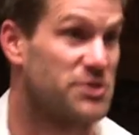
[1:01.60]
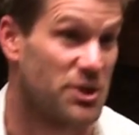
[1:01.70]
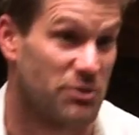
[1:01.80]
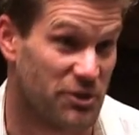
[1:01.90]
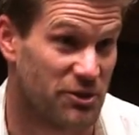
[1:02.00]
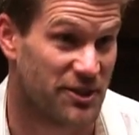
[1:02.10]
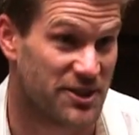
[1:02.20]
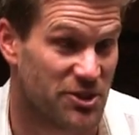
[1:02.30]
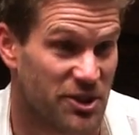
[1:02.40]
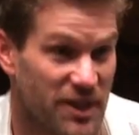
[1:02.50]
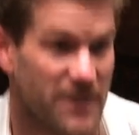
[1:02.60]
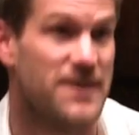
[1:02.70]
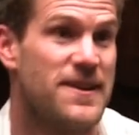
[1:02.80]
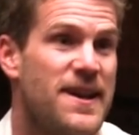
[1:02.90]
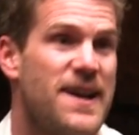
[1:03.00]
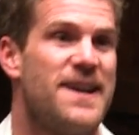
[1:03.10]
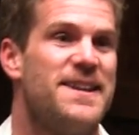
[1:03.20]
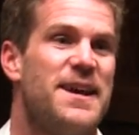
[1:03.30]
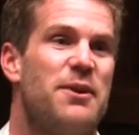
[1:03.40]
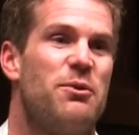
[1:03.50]
we'll start with you if that's okay.
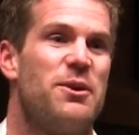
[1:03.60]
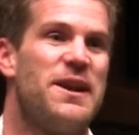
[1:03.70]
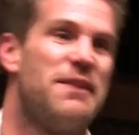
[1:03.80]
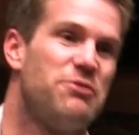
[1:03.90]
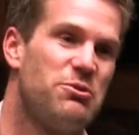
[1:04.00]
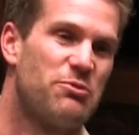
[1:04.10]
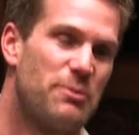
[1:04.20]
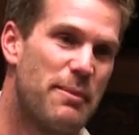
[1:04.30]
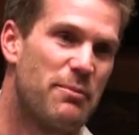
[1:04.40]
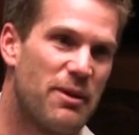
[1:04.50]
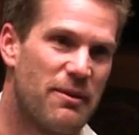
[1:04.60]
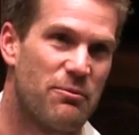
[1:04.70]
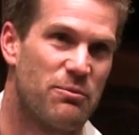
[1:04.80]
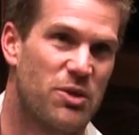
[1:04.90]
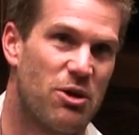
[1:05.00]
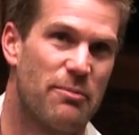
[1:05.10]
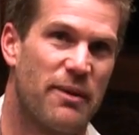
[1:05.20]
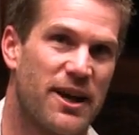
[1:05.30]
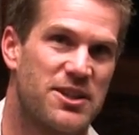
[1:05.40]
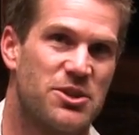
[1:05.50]
Now, if you remember going
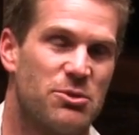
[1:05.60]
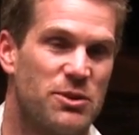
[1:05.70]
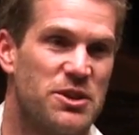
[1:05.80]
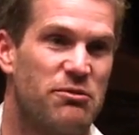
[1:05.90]
back to when